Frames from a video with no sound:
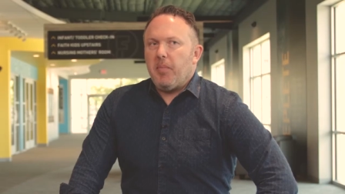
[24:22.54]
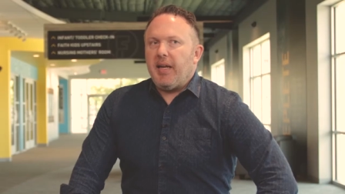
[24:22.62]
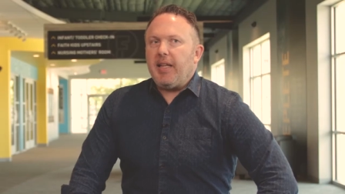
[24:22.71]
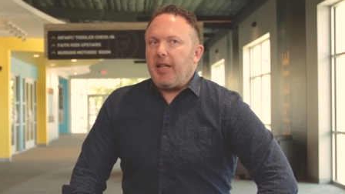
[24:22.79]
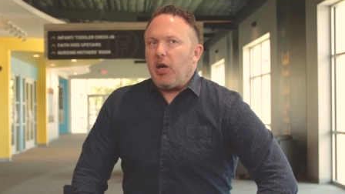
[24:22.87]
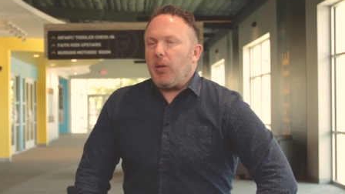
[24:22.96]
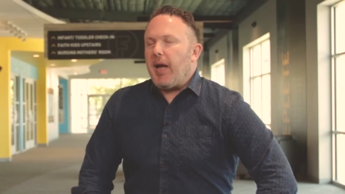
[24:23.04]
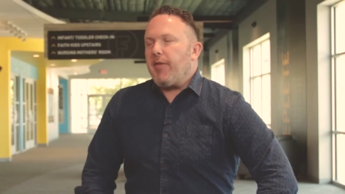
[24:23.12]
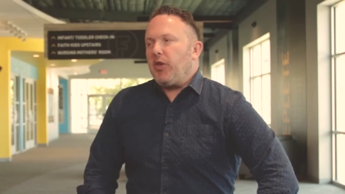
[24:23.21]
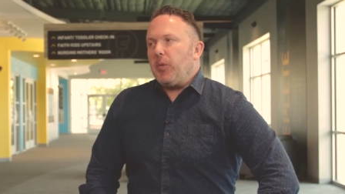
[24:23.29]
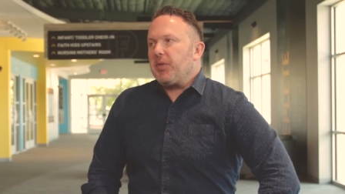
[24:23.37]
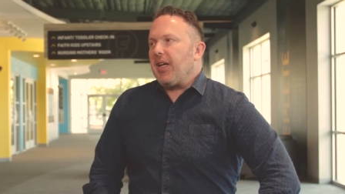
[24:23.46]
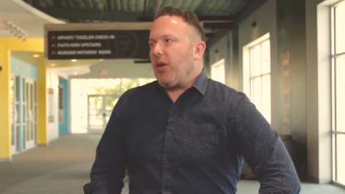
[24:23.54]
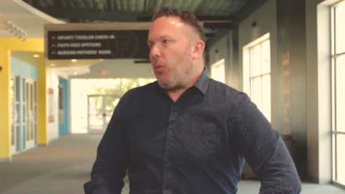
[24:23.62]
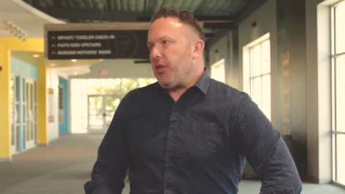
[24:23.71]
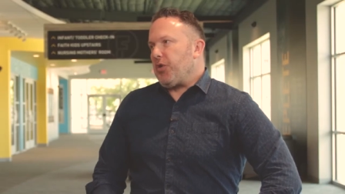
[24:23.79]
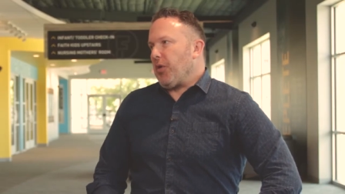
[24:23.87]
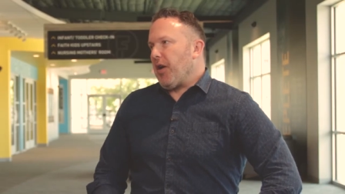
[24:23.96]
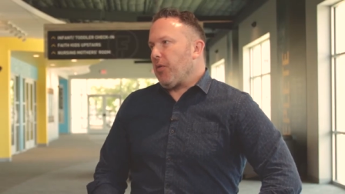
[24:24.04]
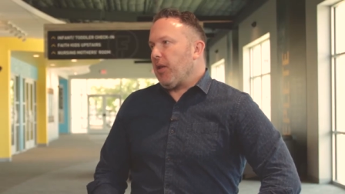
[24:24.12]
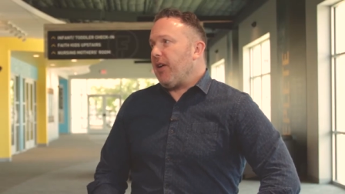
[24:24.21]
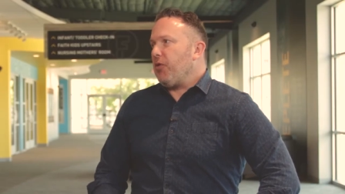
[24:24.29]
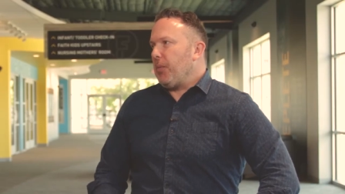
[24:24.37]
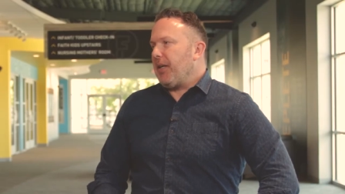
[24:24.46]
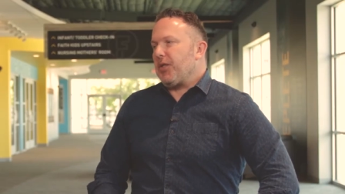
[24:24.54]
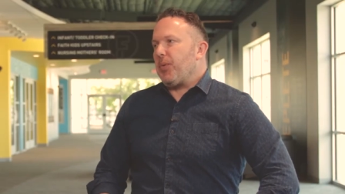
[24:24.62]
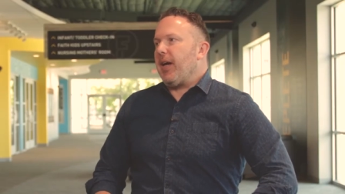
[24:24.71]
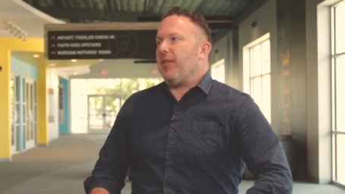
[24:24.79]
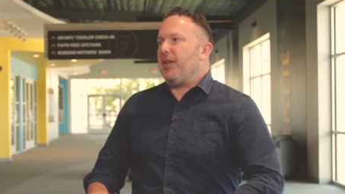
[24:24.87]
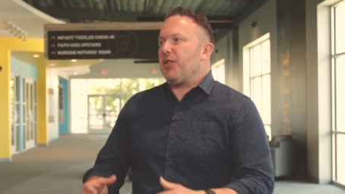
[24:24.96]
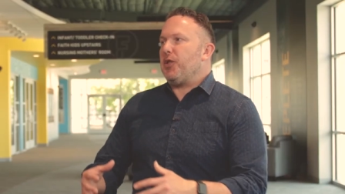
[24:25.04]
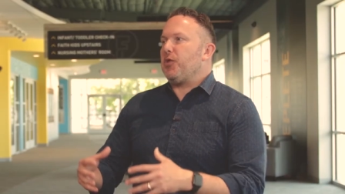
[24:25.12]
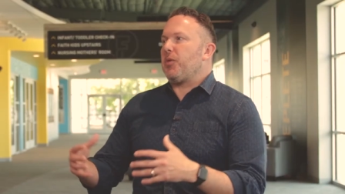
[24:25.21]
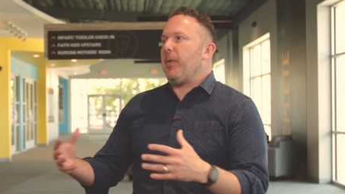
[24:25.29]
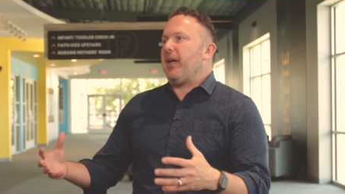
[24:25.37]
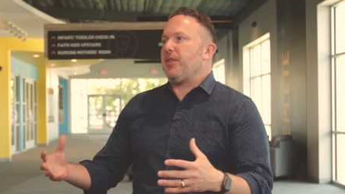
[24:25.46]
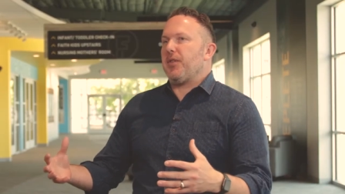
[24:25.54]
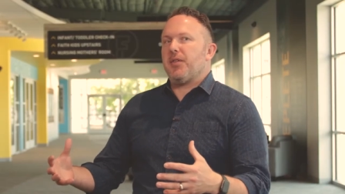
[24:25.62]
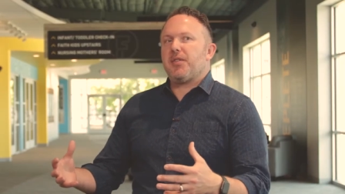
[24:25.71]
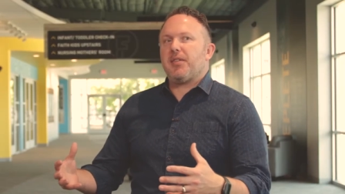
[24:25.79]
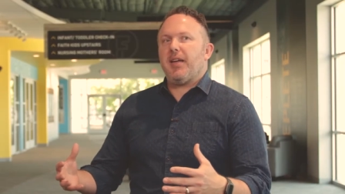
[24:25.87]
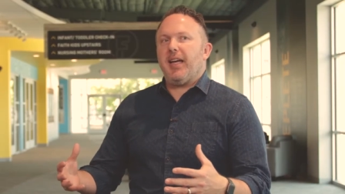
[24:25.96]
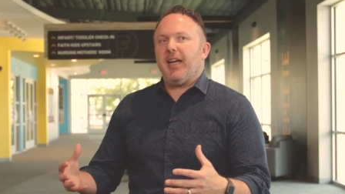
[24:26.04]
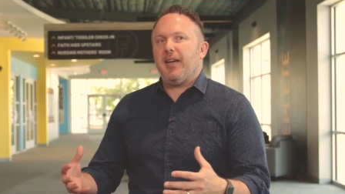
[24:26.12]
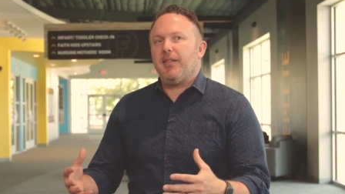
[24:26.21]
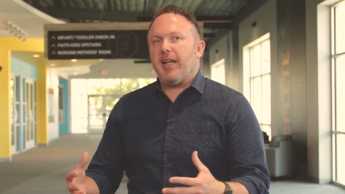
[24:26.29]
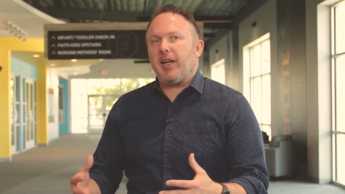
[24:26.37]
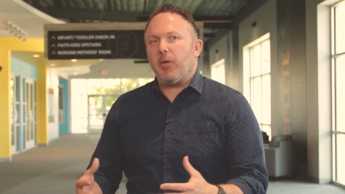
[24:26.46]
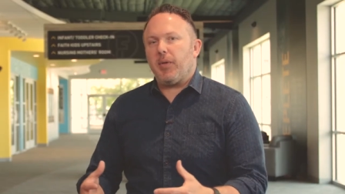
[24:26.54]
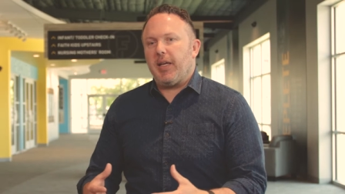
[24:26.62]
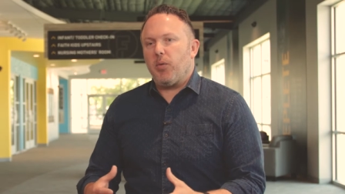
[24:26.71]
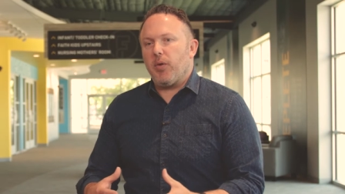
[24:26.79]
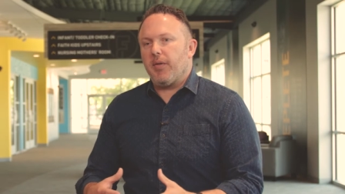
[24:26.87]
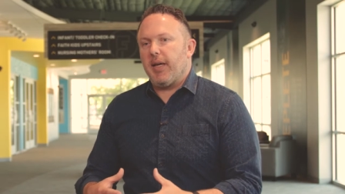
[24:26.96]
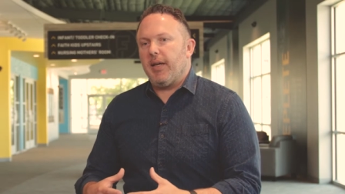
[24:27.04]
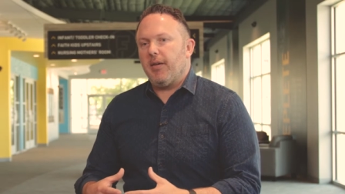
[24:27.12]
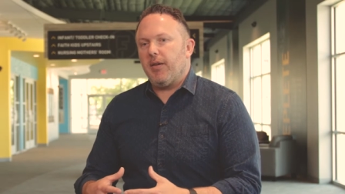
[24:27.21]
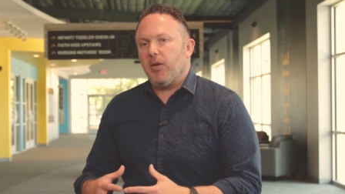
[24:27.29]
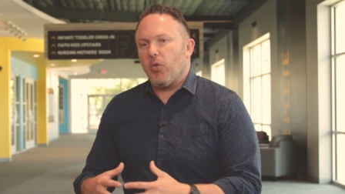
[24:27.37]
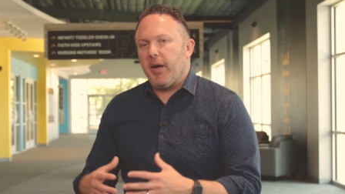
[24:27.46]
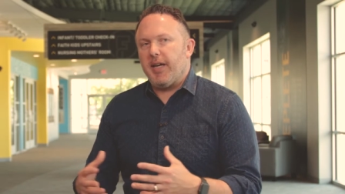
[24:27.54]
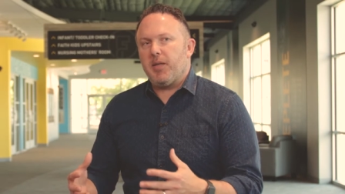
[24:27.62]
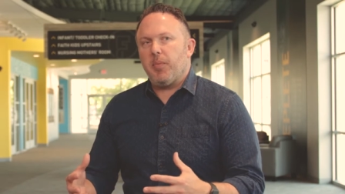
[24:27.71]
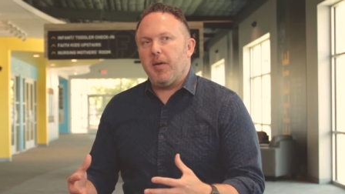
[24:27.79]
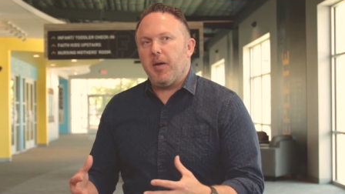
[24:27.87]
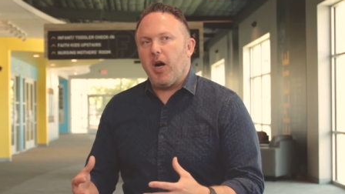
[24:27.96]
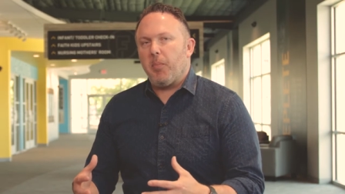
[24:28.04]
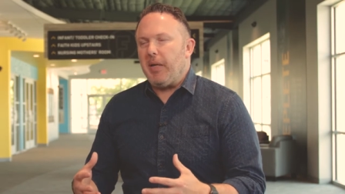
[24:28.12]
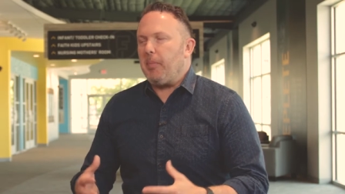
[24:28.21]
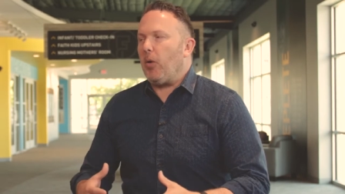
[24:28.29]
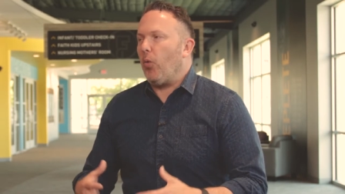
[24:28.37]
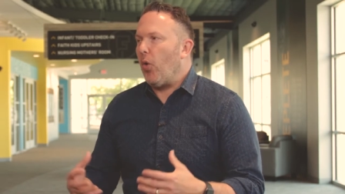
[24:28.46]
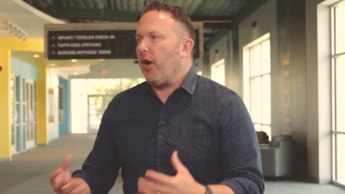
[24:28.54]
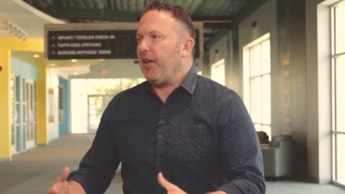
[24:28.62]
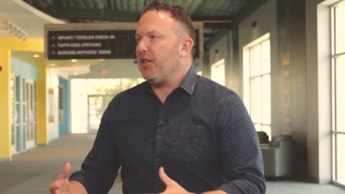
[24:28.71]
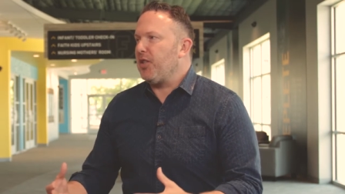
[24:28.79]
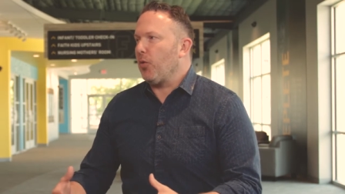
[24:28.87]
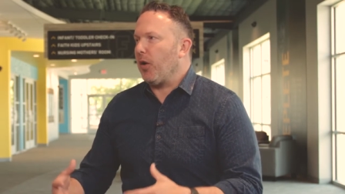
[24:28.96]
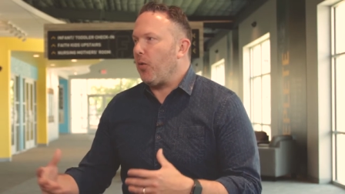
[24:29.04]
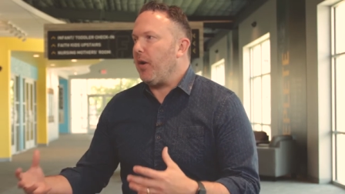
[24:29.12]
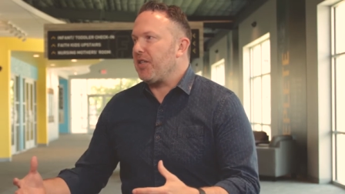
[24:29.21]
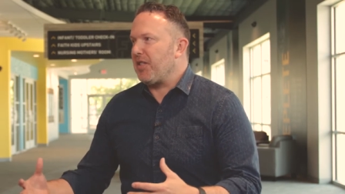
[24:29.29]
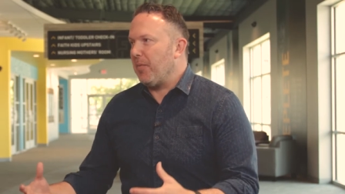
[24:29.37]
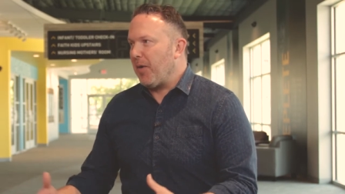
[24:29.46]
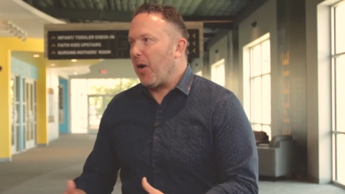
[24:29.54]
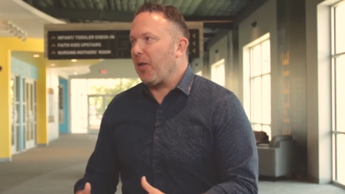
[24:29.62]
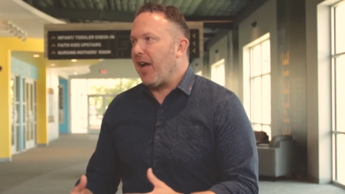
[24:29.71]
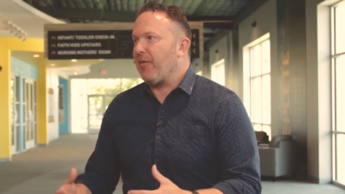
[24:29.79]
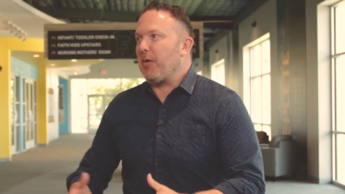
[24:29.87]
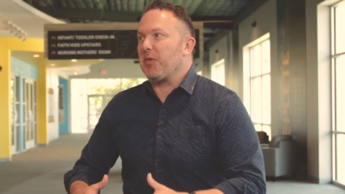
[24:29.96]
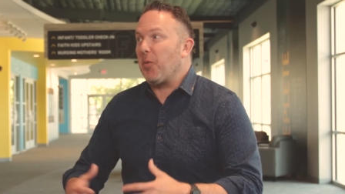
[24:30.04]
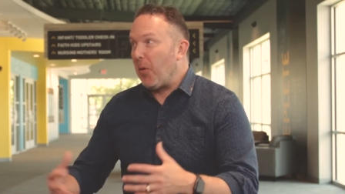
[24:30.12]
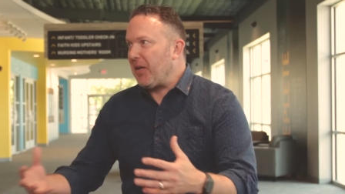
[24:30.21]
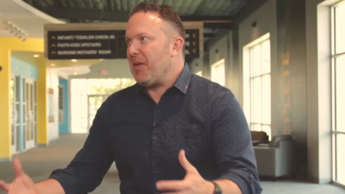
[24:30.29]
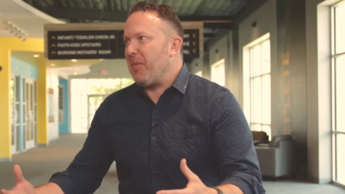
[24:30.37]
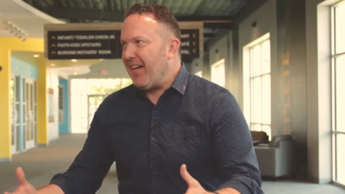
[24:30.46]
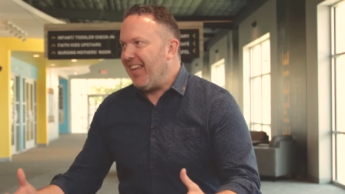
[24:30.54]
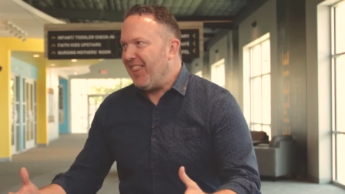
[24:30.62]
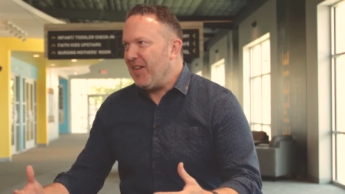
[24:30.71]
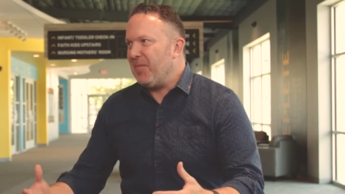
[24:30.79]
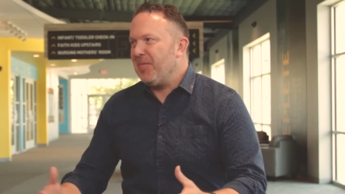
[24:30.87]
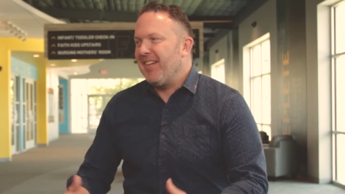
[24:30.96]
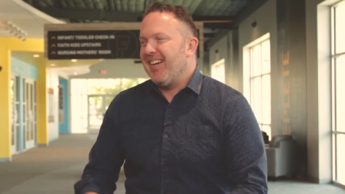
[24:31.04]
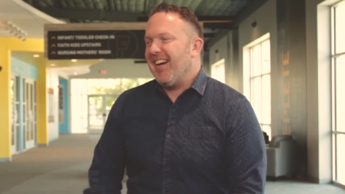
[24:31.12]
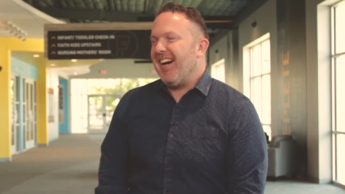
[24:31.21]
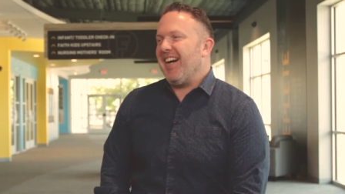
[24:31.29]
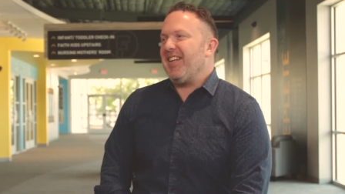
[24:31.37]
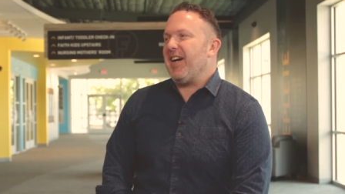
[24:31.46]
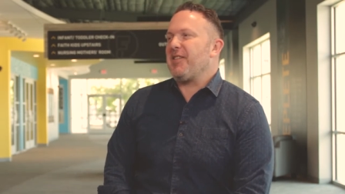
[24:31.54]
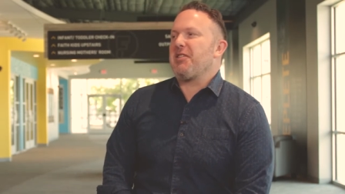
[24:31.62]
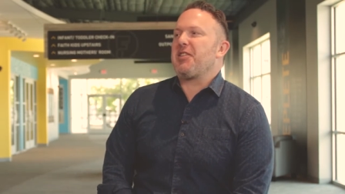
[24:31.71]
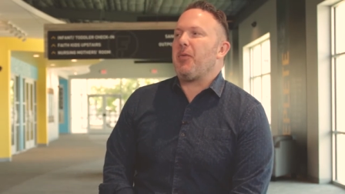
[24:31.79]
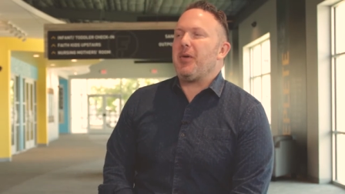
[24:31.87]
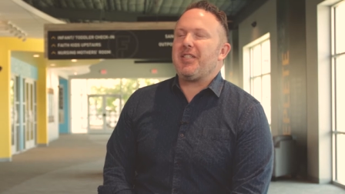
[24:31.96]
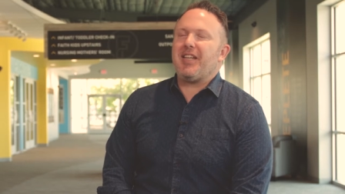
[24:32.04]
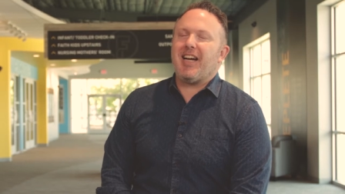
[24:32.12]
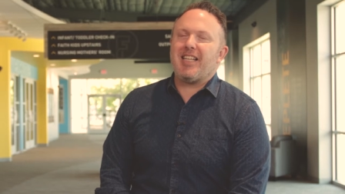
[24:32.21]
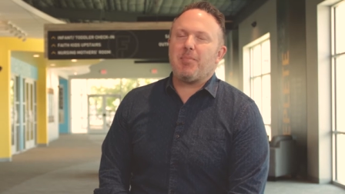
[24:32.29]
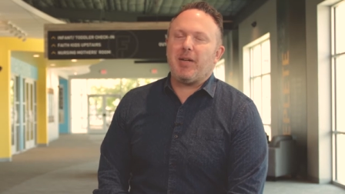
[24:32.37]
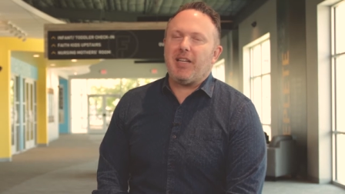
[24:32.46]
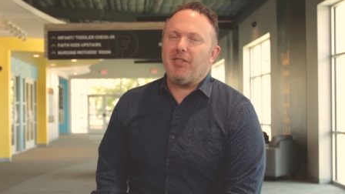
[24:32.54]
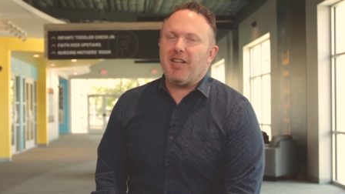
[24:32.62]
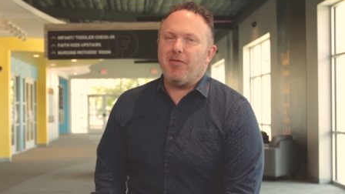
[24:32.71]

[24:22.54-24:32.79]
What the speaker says: immediately our life groups kind of went to another level because we had these new spaces, and not only were they great, but our people wanted to request them. Our life groups wanted to be in them, not just on Wednesday nights, but even